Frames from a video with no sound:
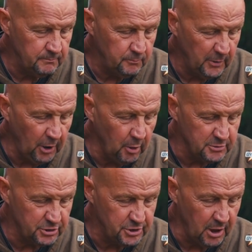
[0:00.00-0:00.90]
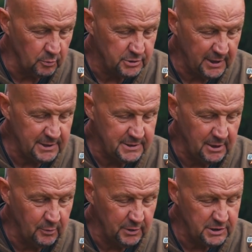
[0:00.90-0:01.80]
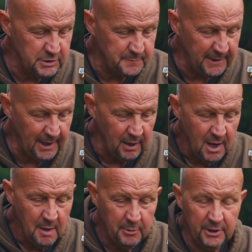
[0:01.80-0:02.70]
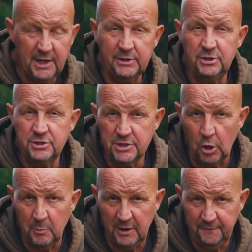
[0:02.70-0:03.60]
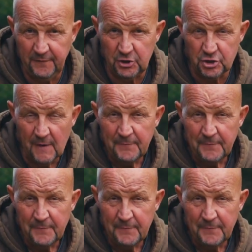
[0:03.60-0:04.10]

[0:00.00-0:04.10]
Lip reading: when I was a child, so that's how long this has been out, but it catches so many fish.